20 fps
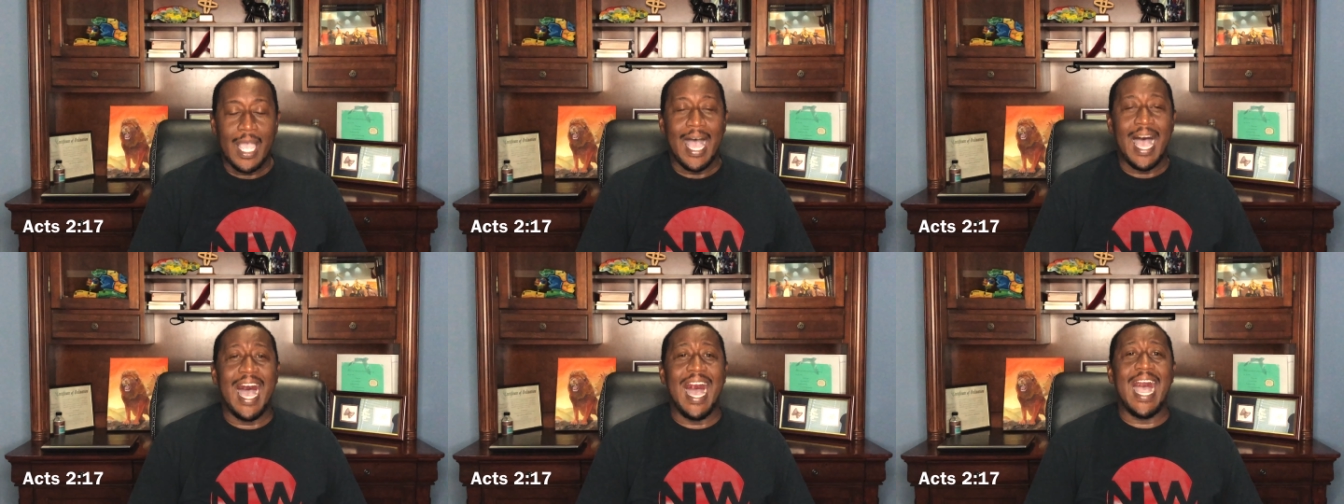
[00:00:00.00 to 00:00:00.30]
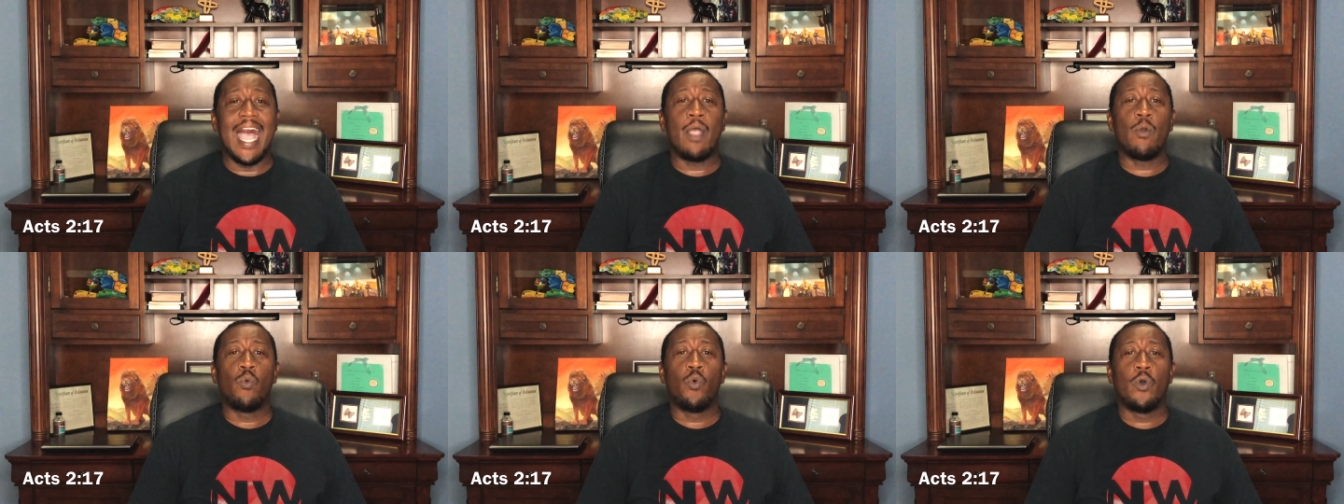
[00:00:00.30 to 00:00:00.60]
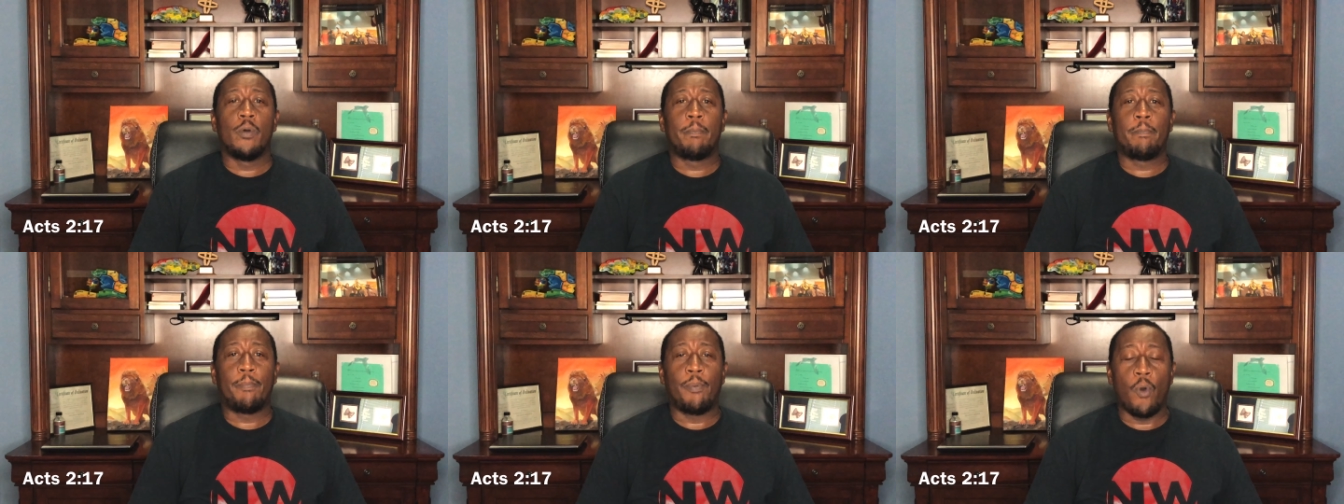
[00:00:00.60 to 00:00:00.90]
I
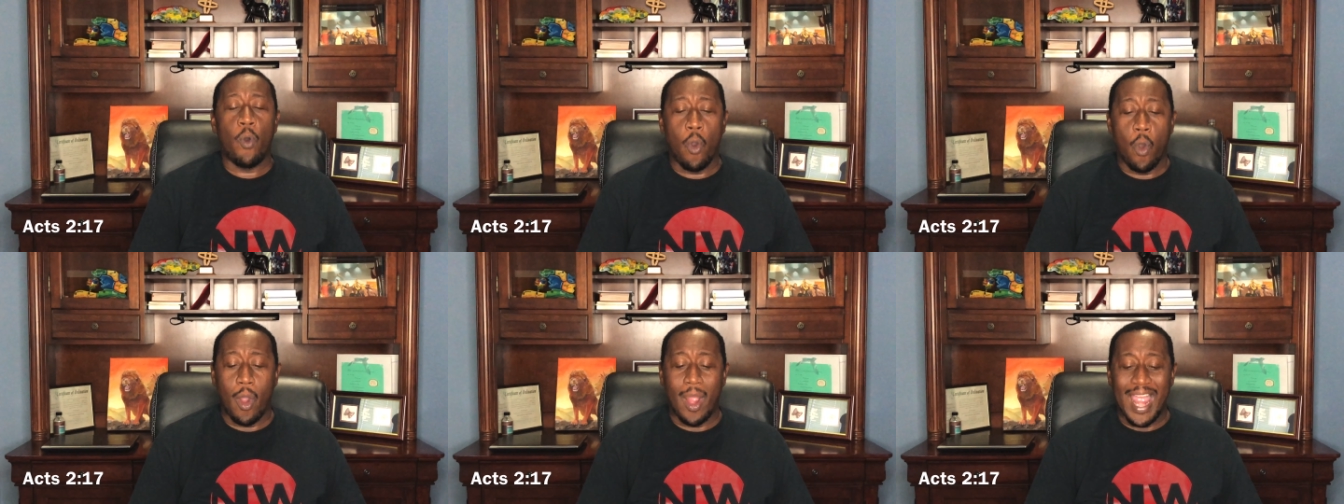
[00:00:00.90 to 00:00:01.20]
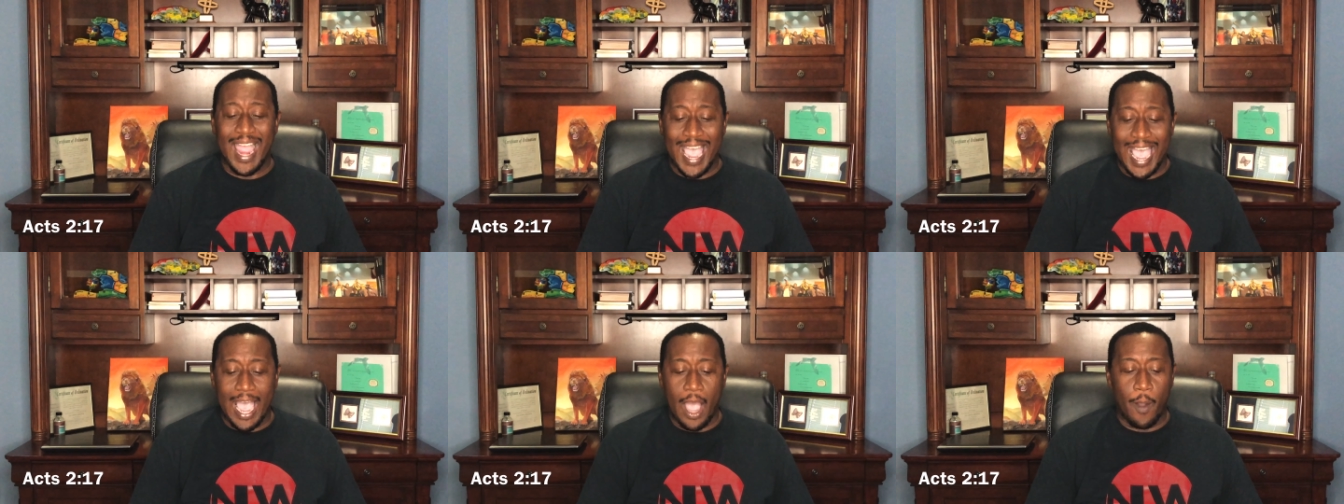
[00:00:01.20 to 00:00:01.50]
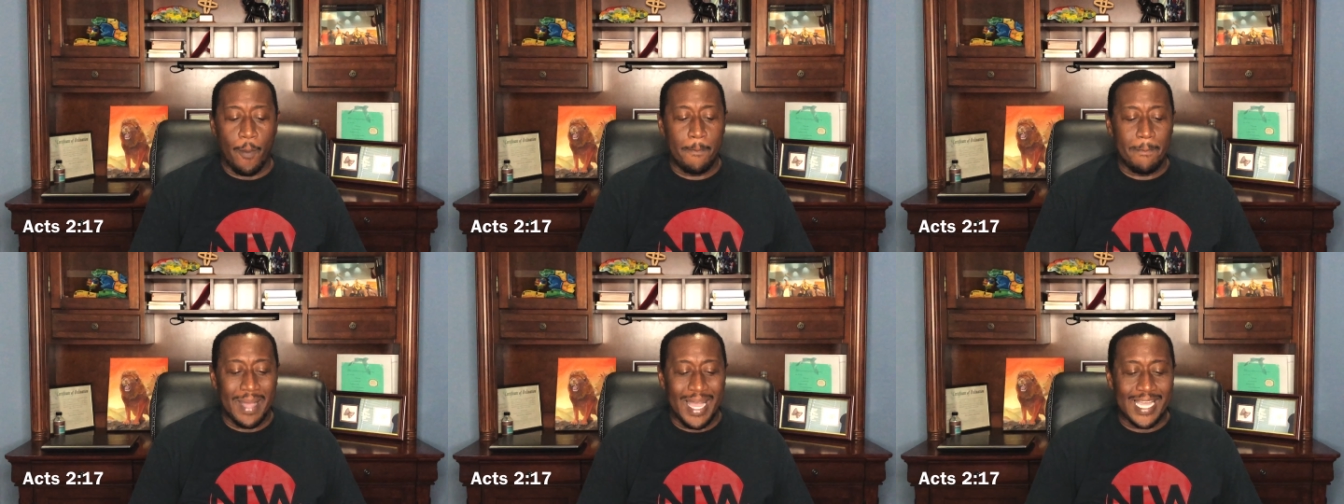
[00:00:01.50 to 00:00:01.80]
will pour
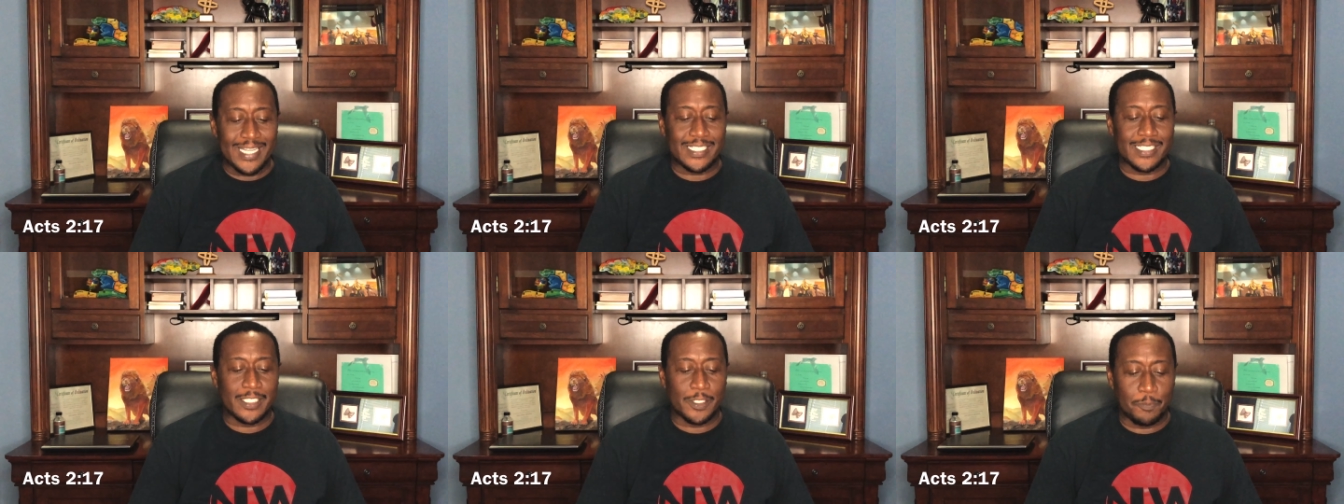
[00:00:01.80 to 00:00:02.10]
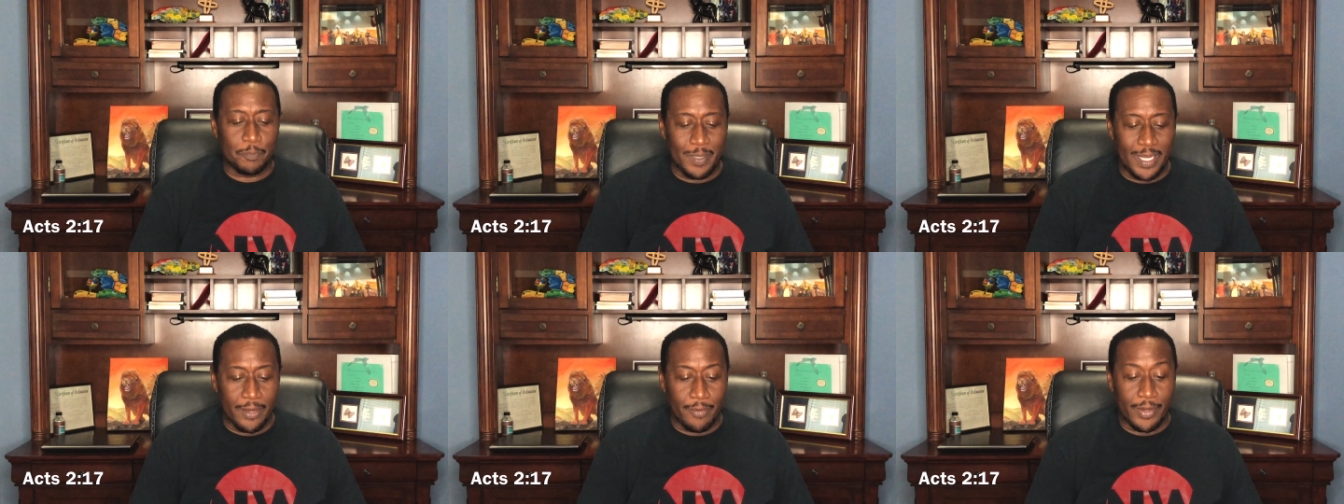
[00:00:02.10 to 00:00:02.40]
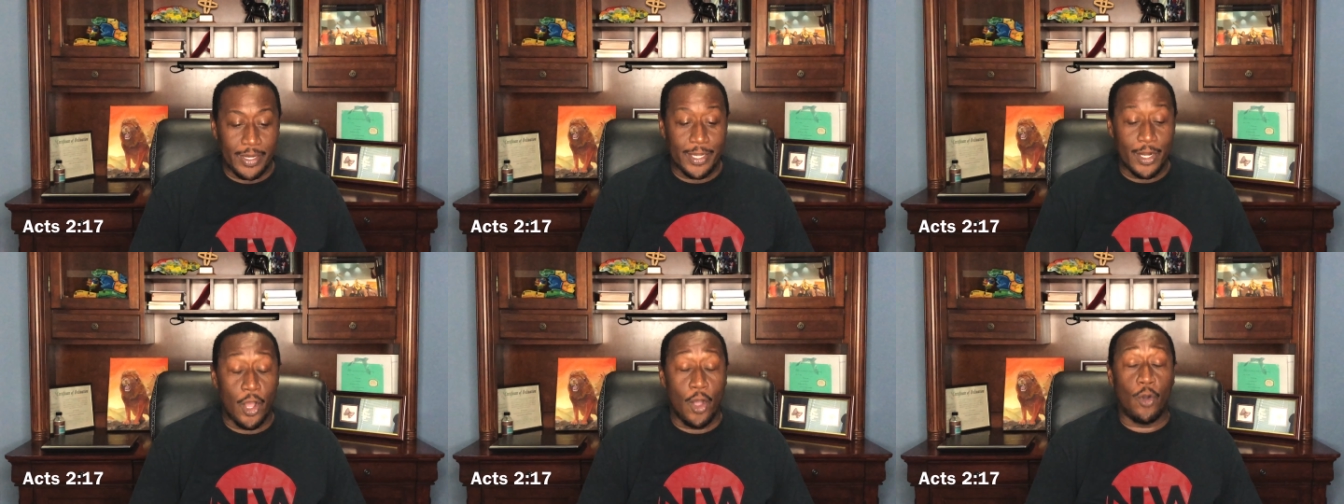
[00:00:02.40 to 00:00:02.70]
out my
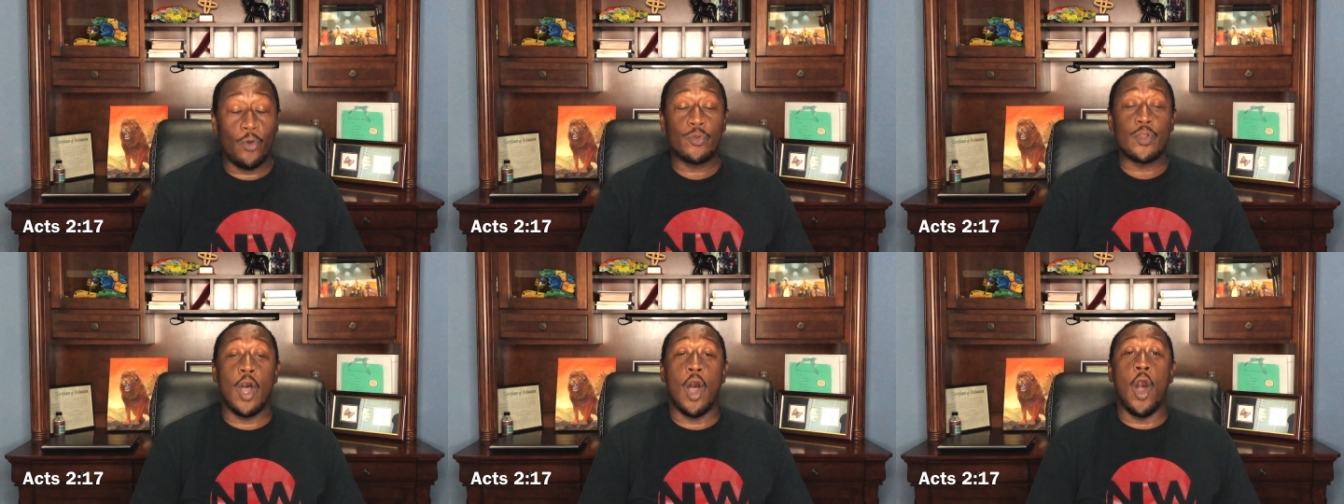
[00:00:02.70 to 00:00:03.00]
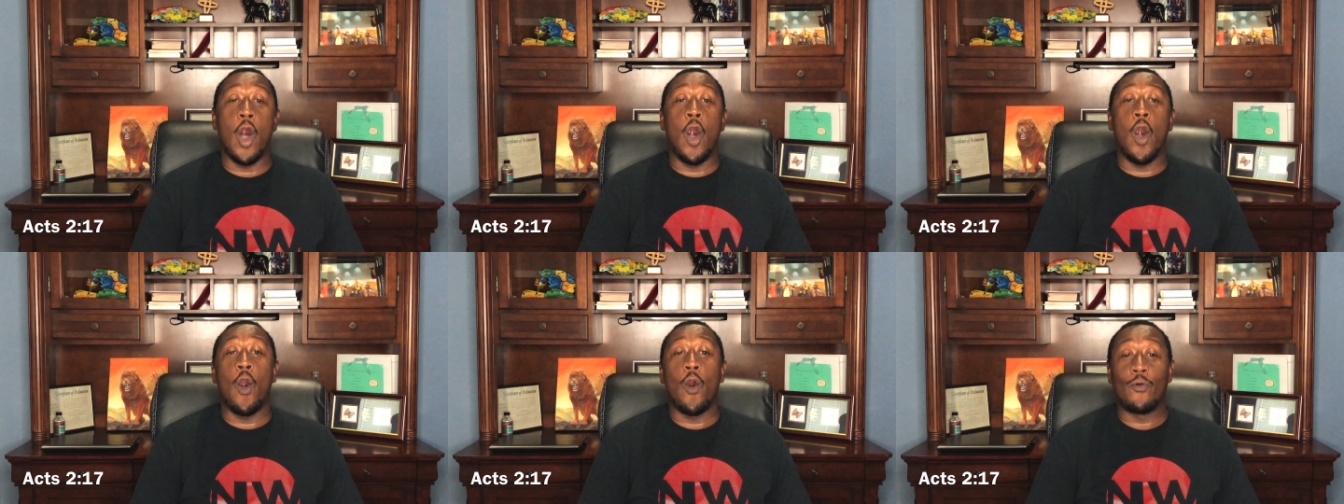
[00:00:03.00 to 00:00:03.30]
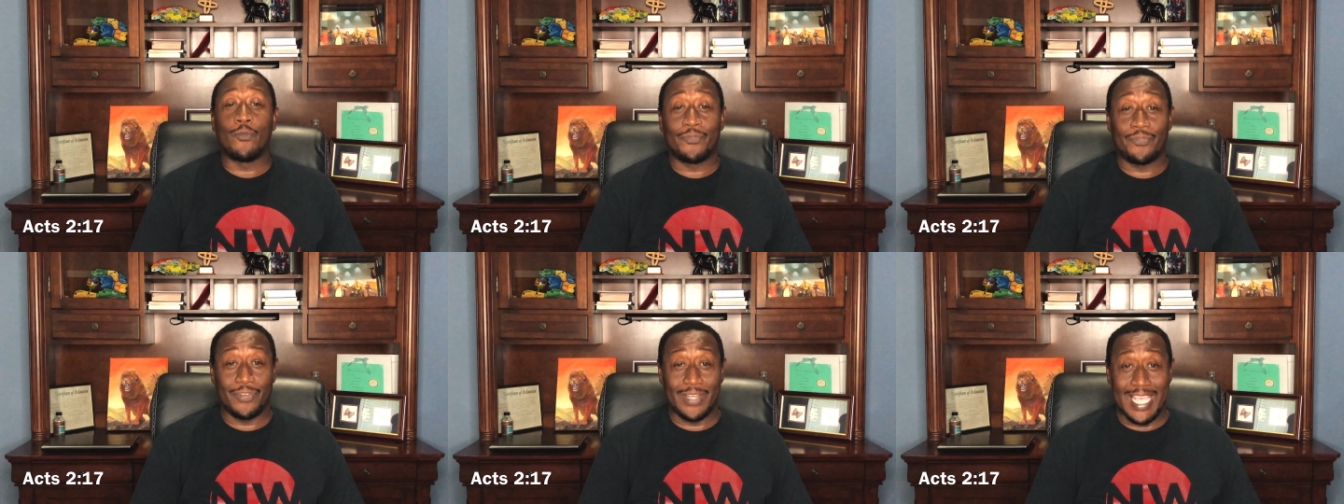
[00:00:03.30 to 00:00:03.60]
spirit on all
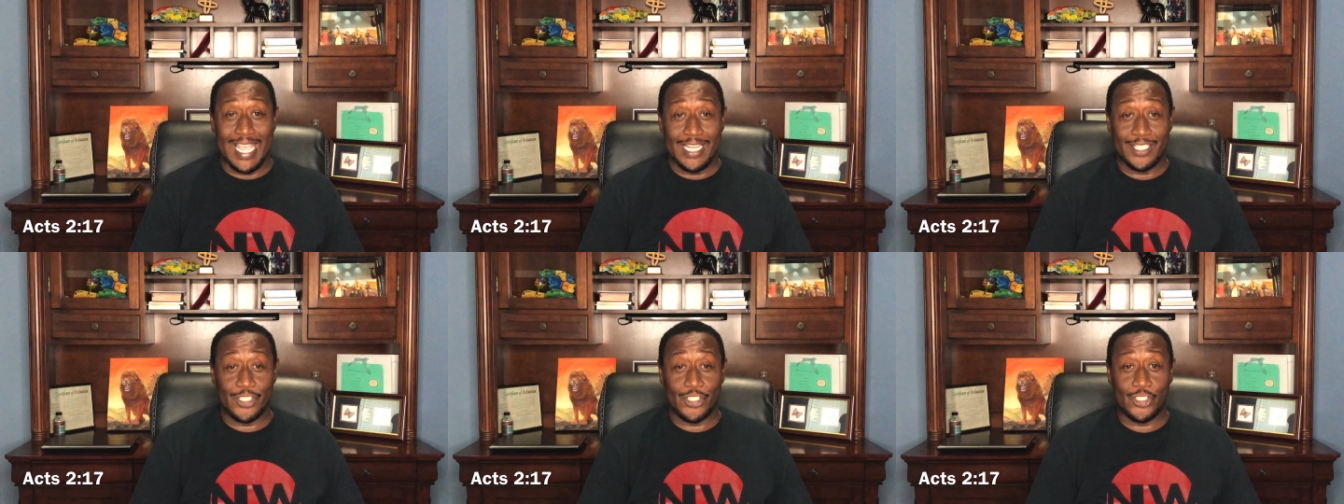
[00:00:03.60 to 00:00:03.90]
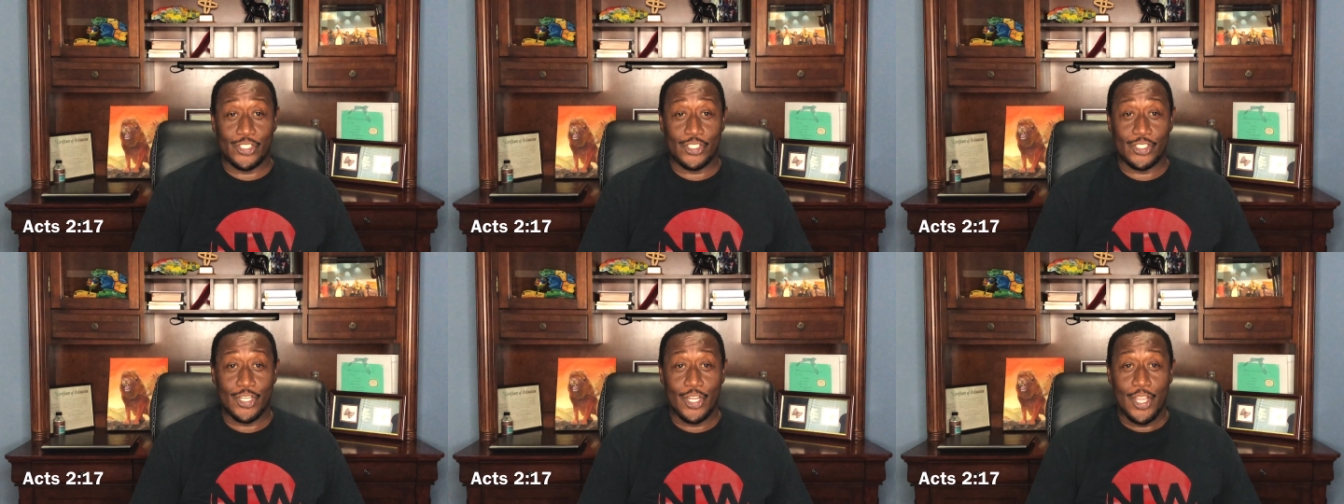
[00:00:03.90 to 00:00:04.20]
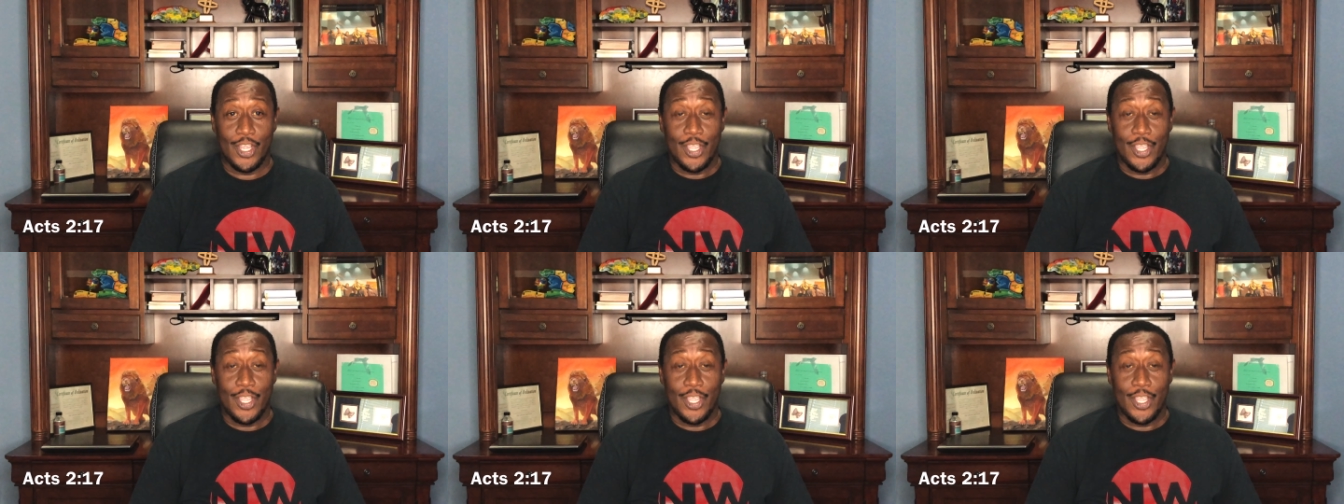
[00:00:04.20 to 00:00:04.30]
flesh.